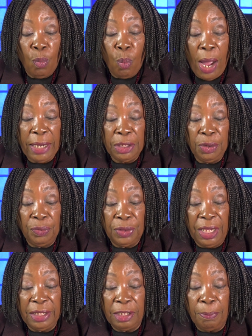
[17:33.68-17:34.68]
Why do you
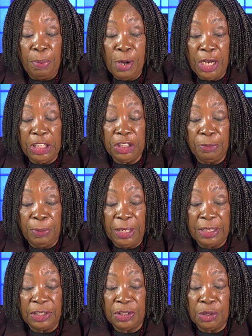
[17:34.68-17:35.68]
think the
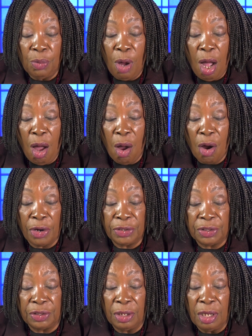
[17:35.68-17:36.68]
punishment is so
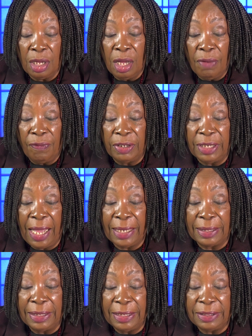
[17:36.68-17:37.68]
harsh for
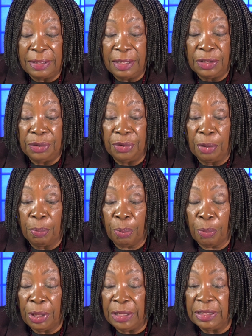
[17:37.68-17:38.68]
not listening to the
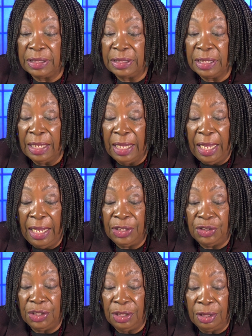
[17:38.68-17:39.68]
priests
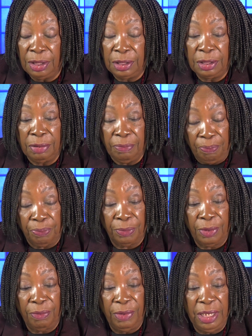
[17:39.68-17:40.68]
and judge?
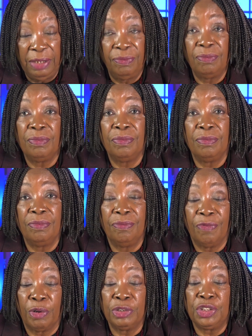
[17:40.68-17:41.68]
Read
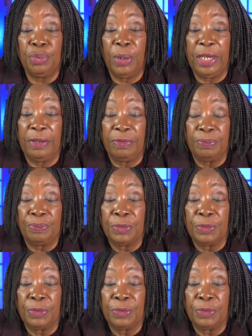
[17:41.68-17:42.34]
verse 12.